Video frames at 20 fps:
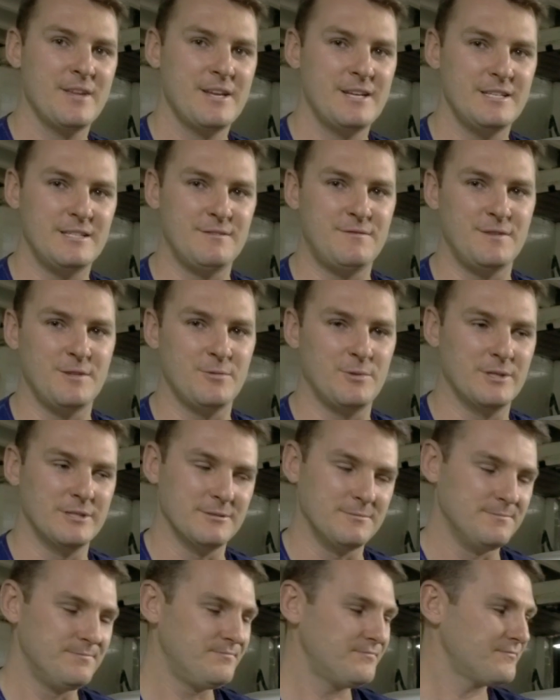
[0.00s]
if you
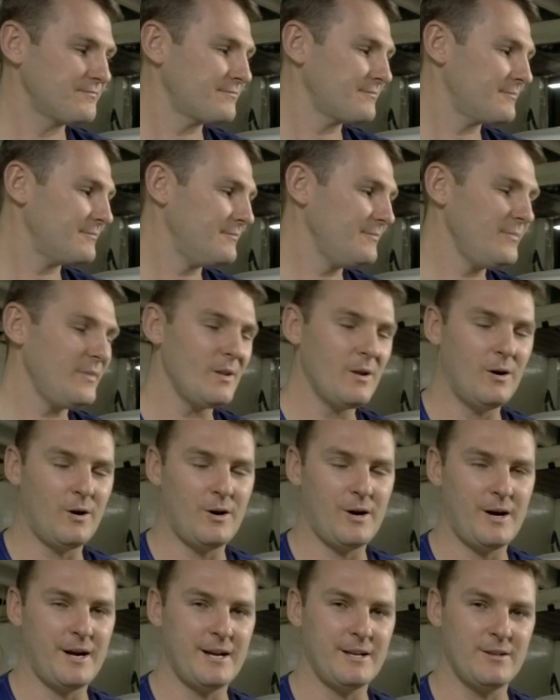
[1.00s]
will.
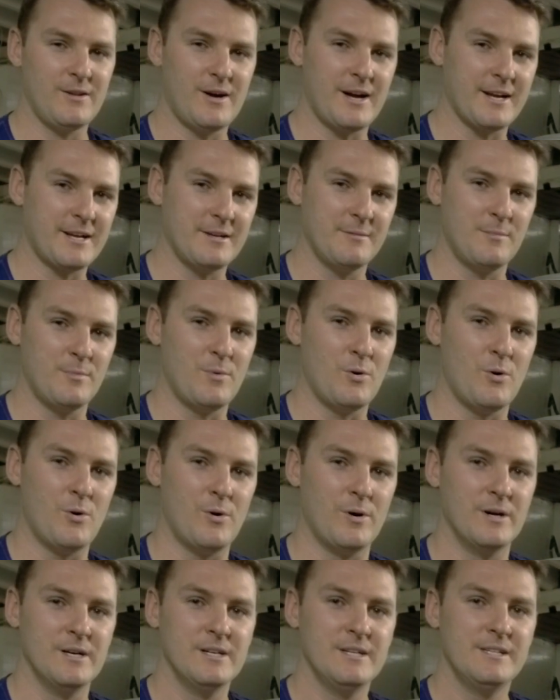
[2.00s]
I like a
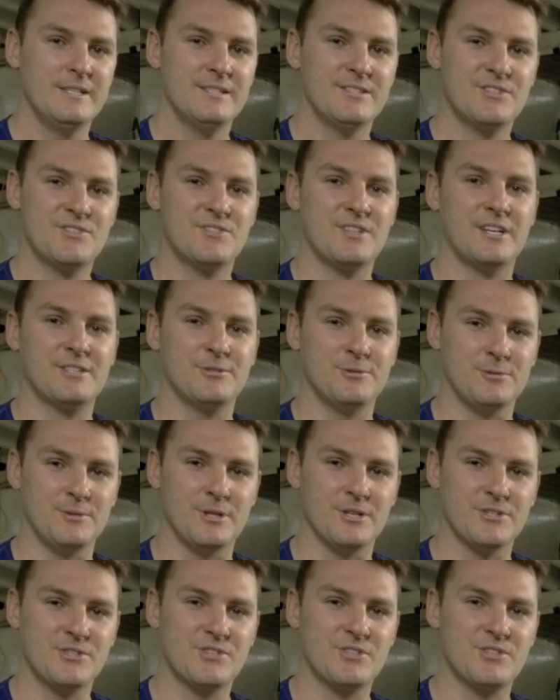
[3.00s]
more subtle
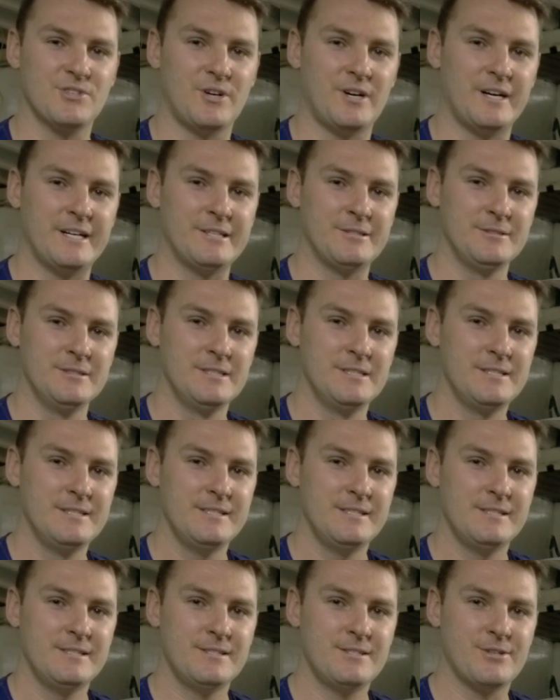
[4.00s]
style
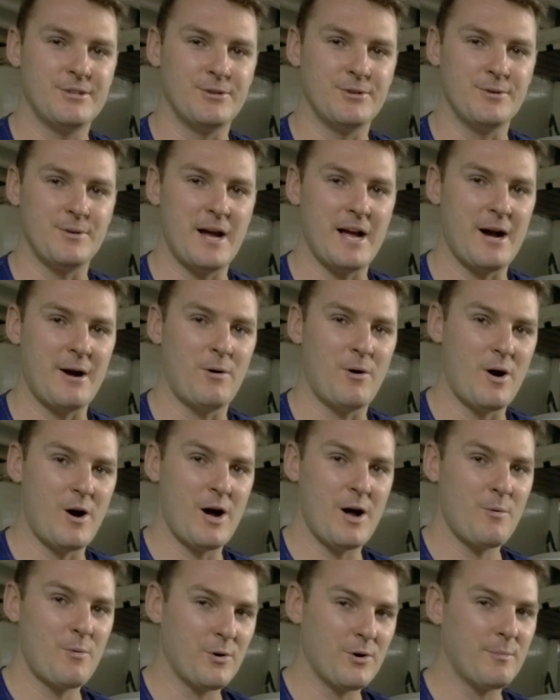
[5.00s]
to how
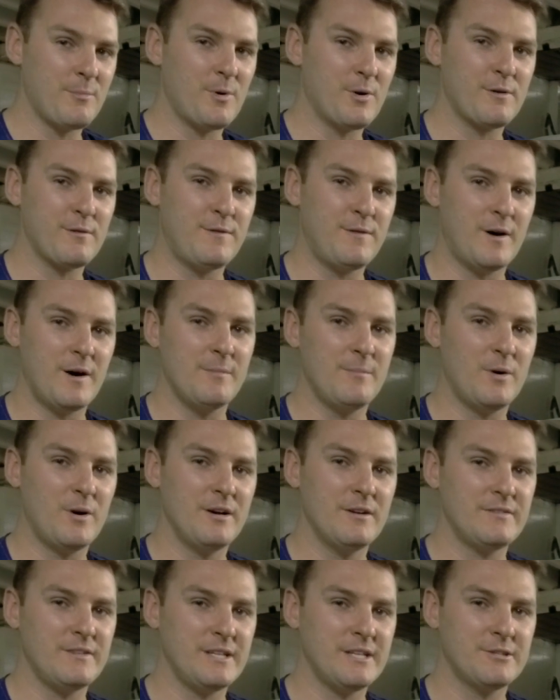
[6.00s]
I want to modify
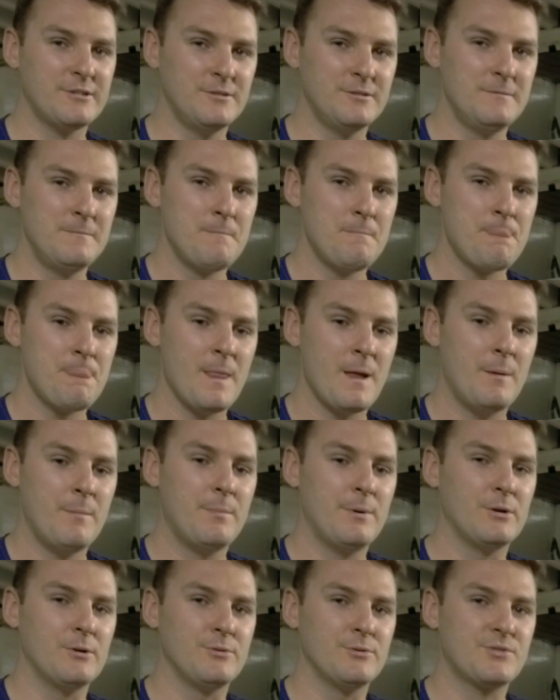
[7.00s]
my vehicle,
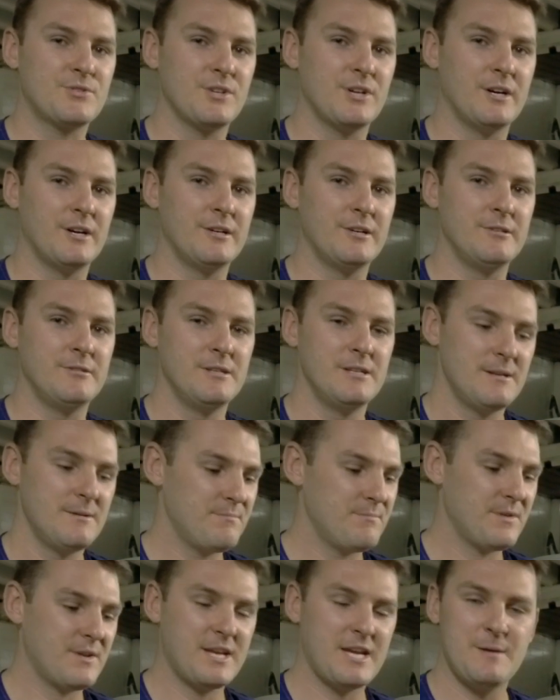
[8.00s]
but also
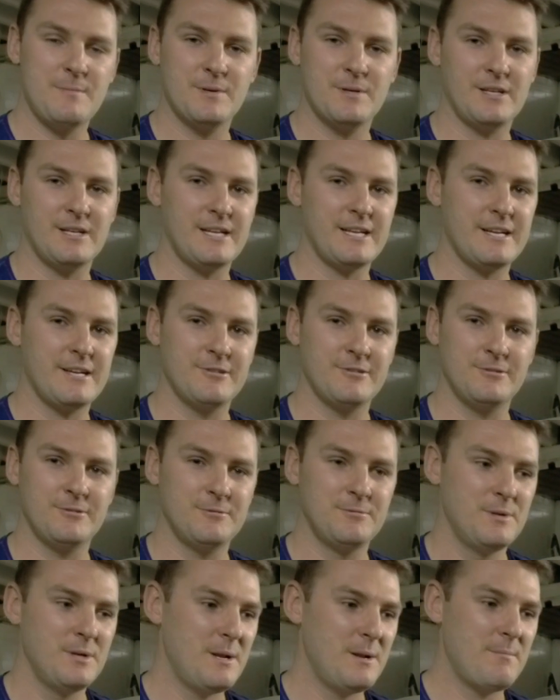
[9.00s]
keep it legal,
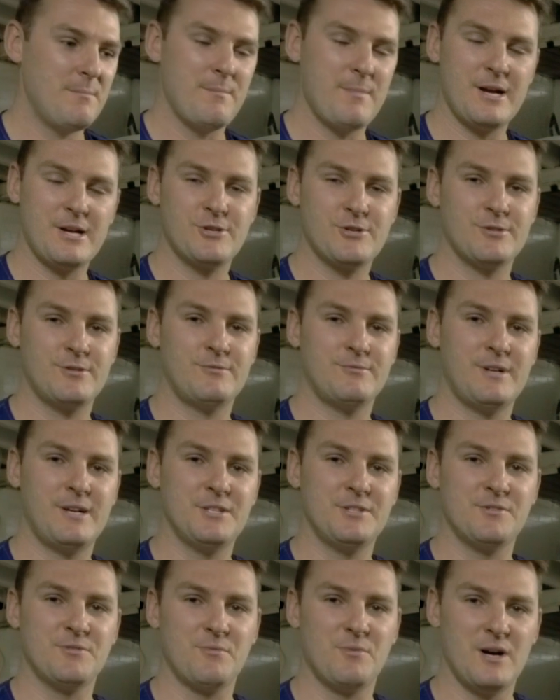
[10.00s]
make sure it
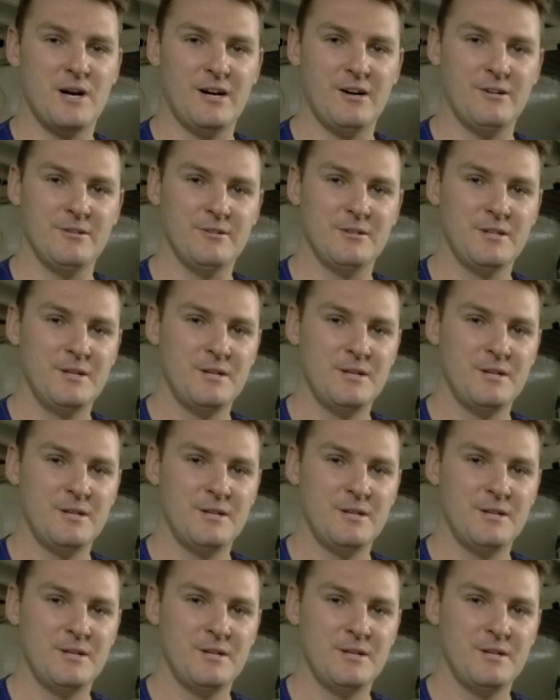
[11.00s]
runs well,